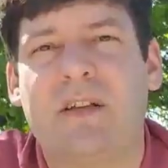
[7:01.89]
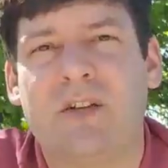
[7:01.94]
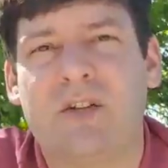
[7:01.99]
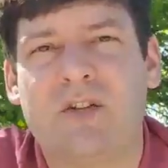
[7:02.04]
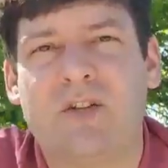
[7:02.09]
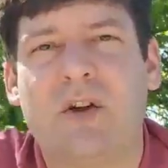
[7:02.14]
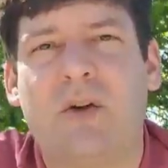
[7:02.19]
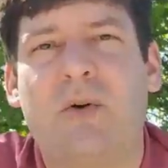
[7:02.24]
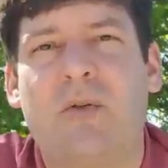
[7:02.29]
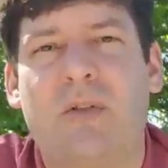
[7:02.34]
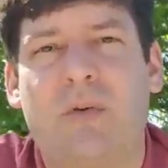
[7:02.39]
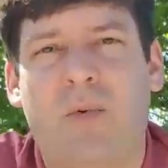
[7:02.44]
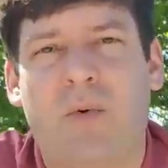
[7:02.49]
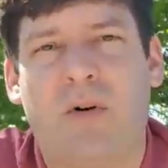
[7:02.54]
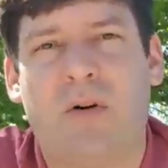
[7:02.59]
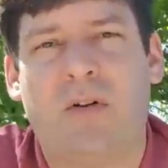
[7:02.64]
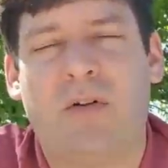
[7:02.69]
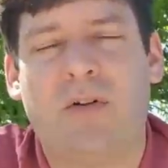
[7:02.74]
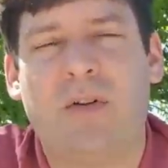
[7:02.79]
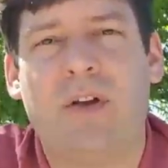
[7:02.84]
show the
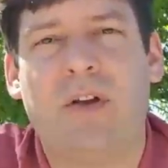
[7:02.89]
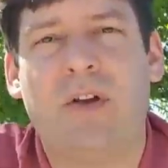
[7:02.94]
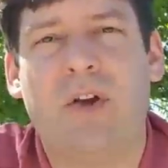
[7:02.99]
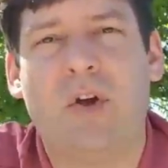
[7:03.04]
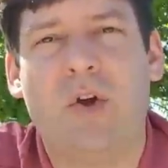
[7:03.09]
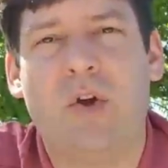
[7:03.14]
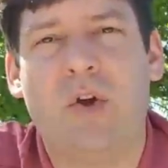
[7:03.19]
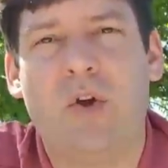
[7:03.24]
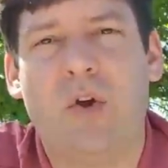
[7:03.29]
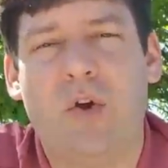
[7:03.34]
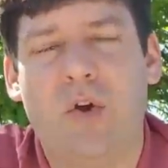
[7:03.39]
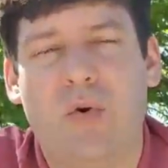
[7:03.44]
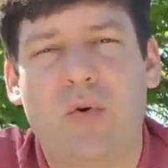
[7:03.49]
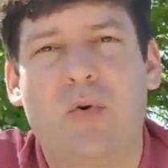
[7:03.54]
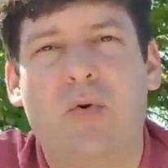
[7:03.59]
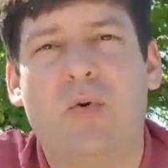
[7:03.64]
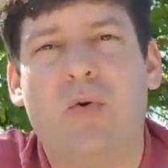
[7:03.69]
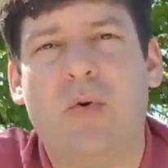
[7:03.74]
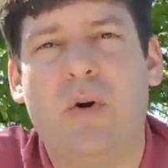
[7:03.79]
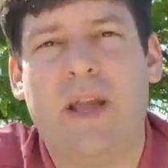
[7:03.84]
world
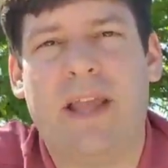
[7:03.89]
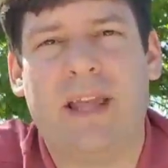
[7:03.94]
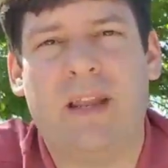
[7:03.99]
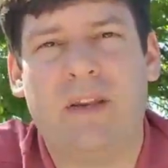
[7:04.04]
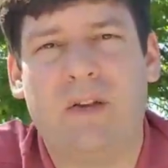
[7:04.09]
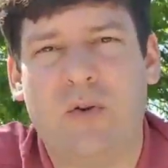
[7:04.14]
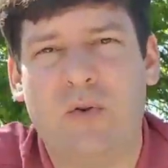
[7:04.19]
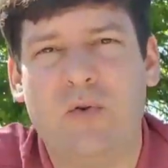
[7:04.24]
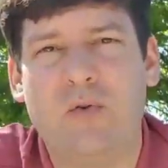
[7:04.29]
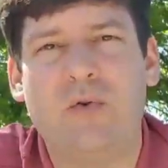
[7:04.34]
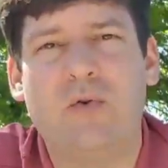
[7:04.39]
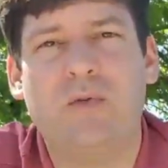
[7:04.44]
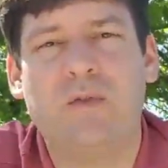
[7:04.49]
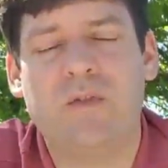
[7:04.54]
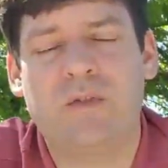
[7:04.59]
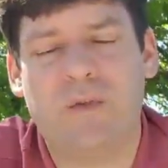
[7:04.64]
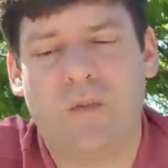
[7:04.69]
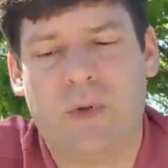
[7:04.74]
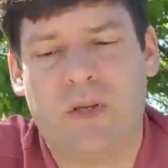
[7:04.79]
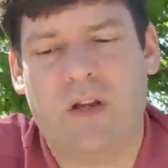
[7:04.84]
who and
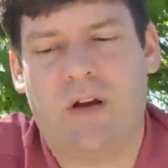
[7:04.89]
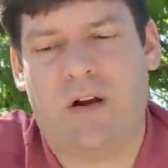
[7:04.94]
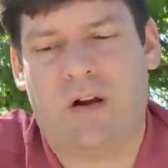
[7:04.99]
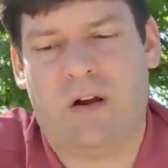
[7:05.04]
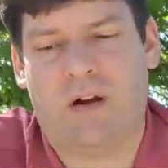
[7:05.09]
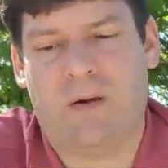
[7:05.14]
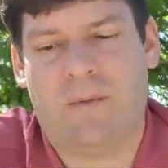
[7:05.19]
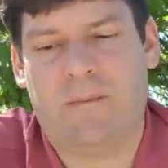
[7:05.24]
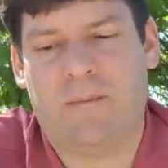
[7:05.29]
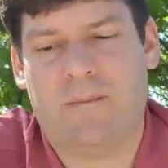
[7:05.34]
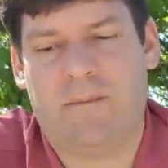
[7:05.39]
whose we are.